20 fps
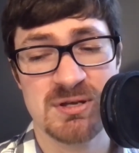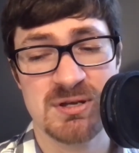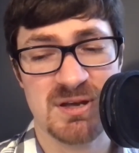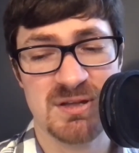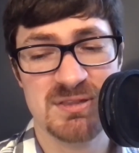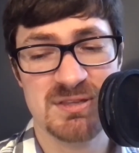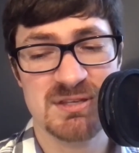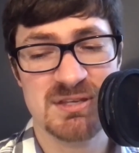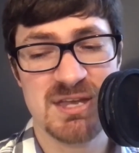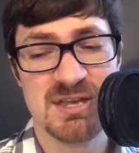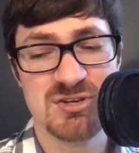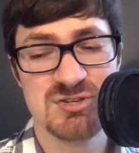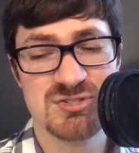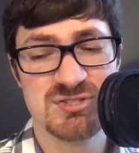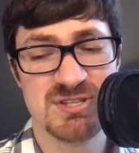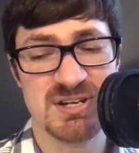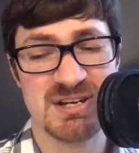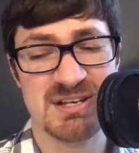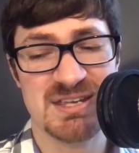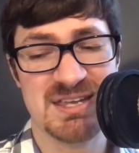On the occasions
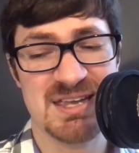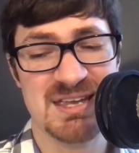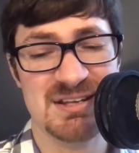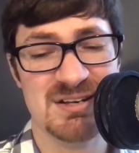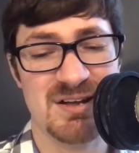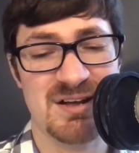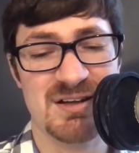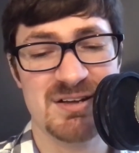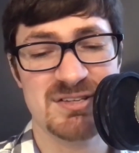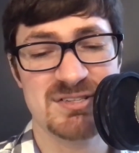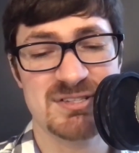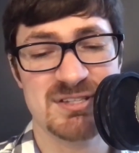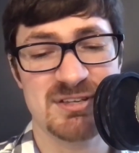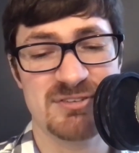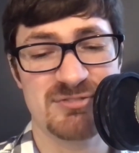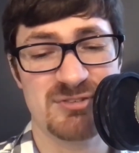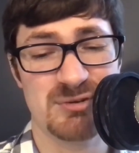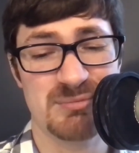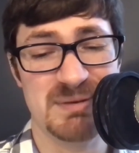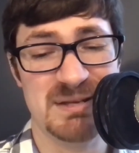that I can't honestly
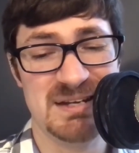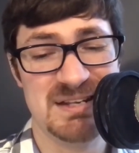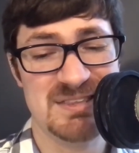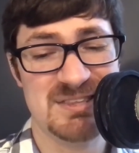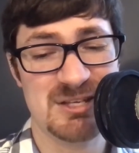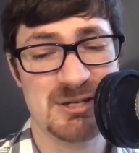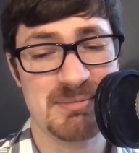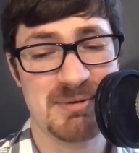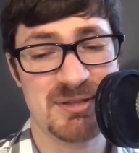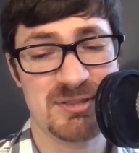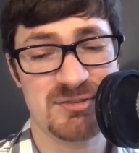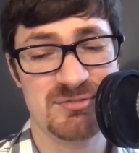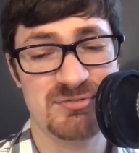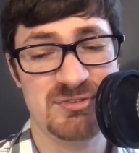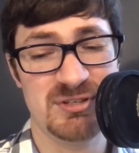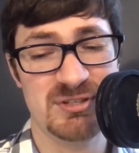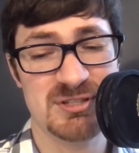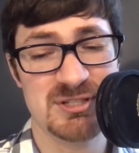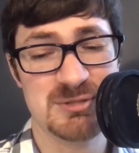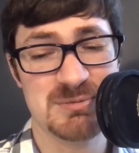affirm anything about their
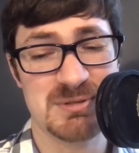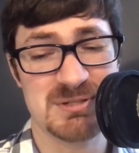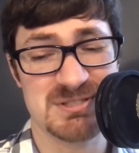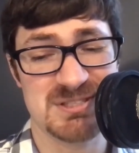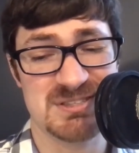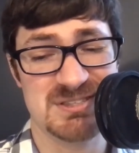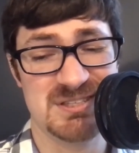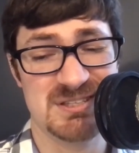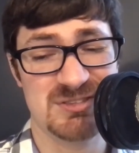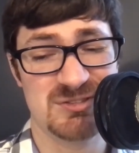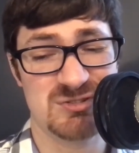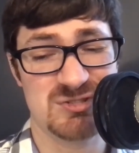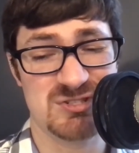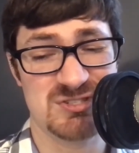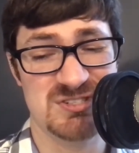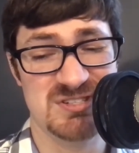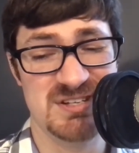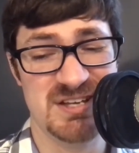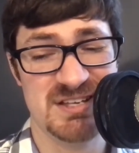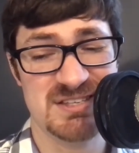feelings because I think they're
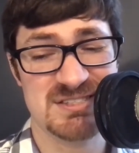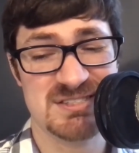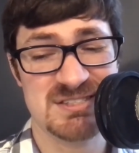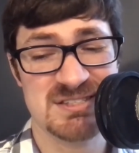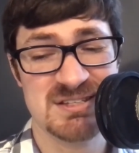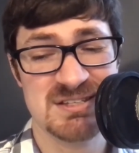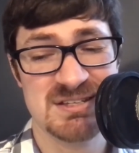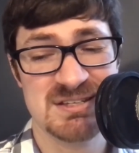just nuts,